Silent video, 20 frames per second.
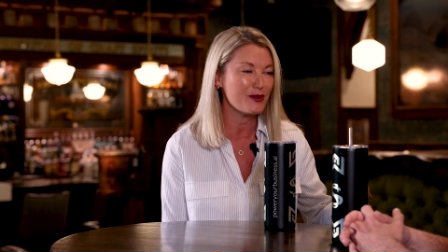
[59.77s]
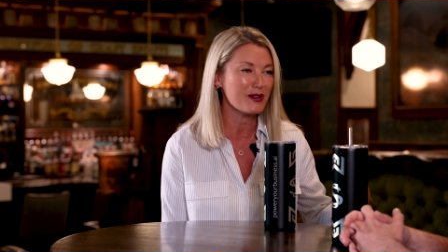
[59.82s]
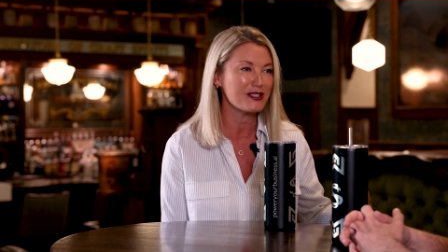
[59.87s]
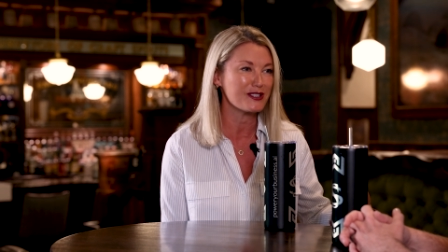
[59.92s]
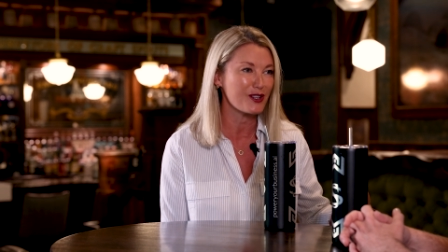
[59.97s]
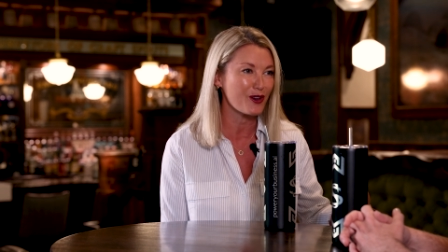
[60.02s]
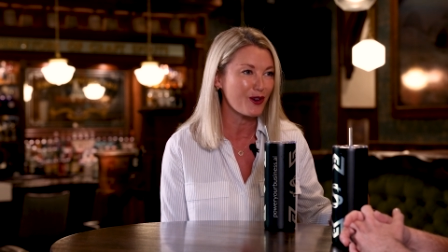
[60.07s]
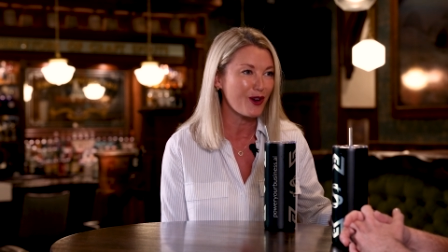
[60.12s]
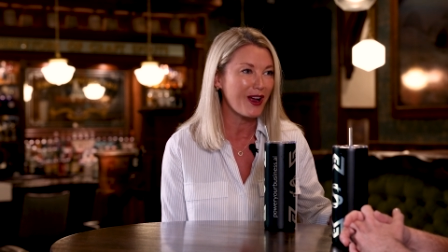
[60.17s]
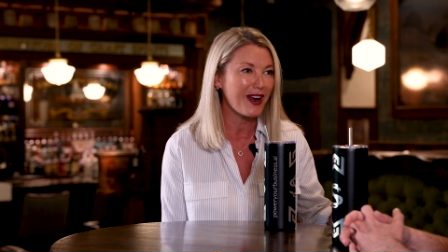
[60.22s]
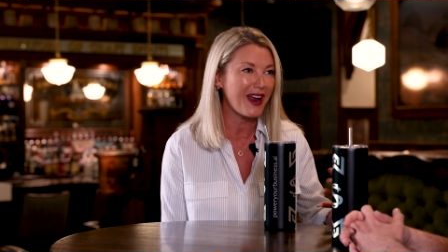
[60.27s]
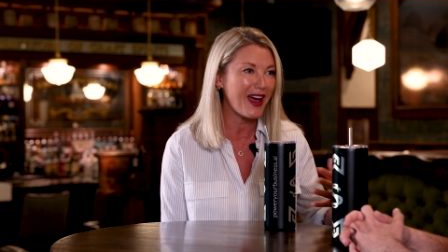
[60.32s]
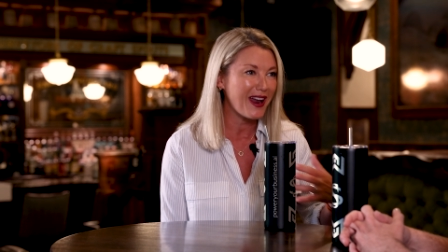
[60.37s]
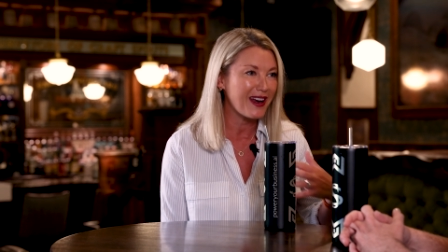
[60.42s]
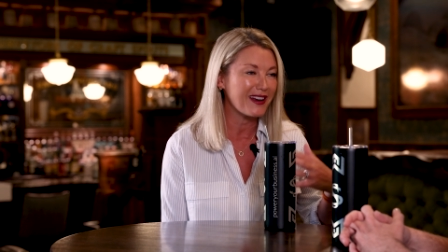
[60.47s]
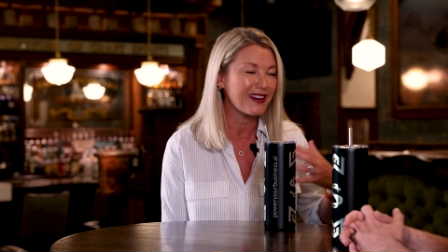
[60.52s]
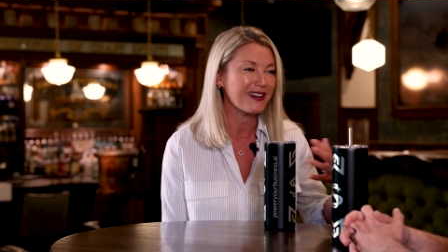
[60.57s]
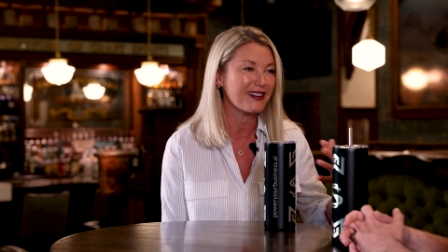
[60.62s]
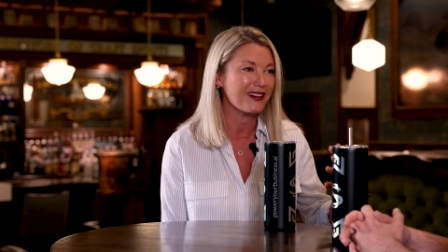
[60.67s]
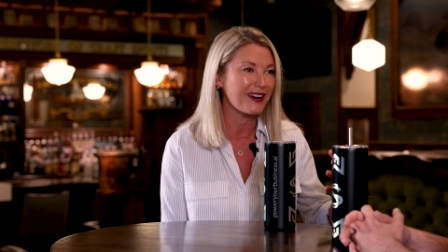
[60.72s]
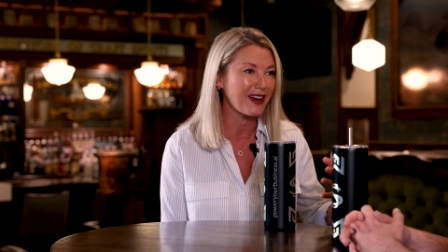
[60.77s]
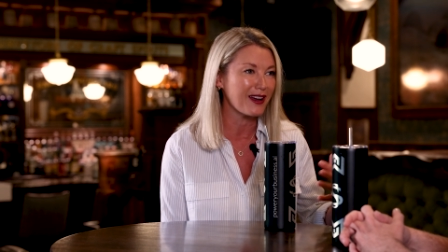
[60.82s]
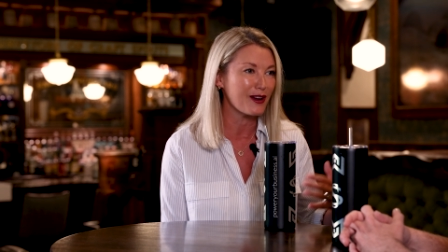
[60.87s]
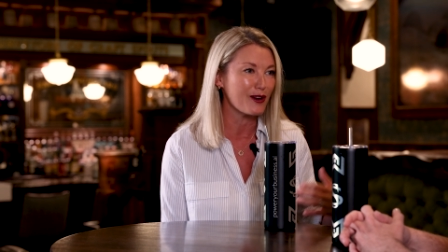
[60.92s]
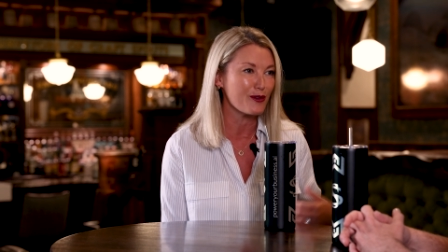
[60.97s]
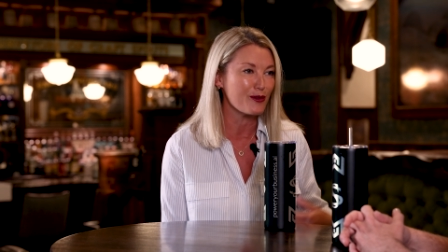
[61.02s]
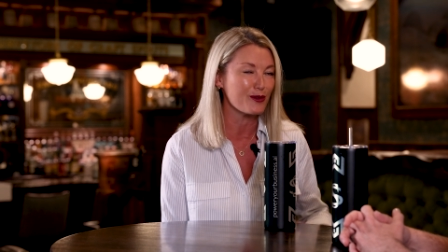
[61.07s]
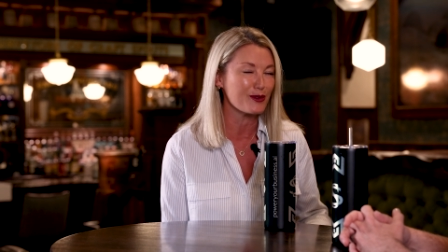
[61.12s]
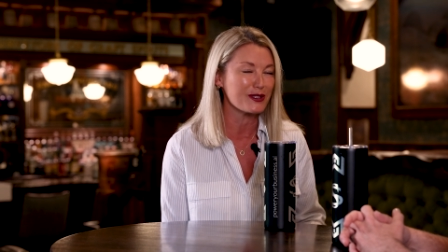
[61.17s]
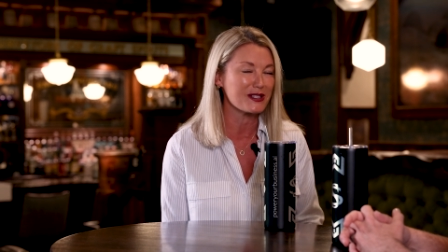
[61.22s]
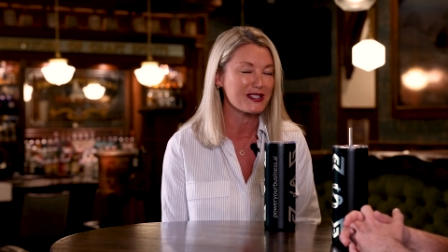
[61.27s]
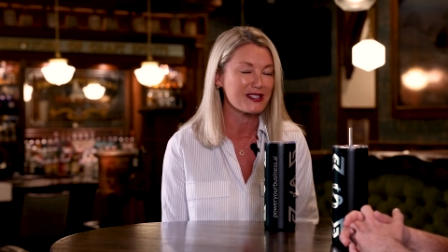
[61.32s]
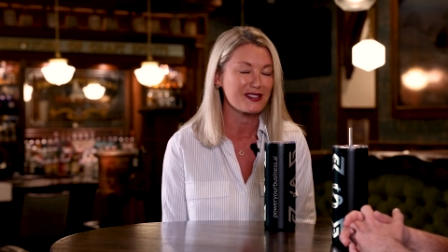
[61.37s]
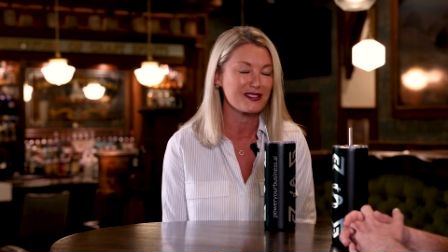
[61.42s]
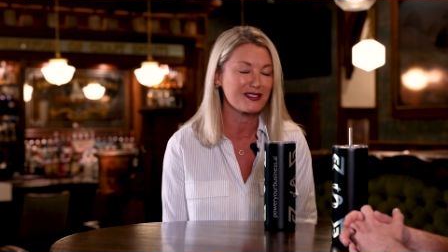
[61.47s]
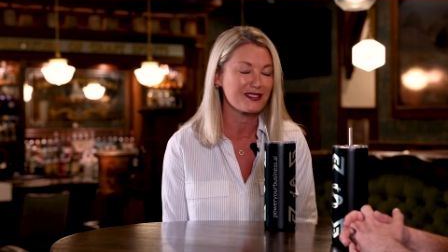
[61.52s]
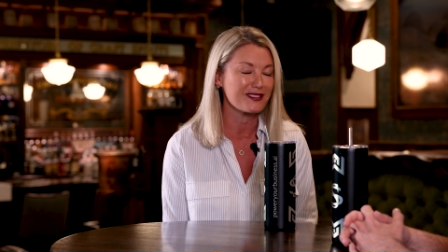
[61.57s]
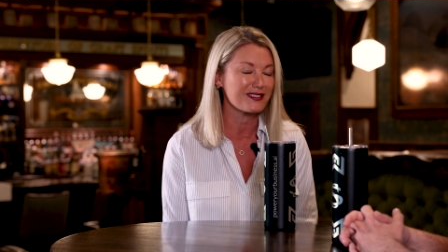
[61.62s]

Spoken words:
You'd be so good at it. And I was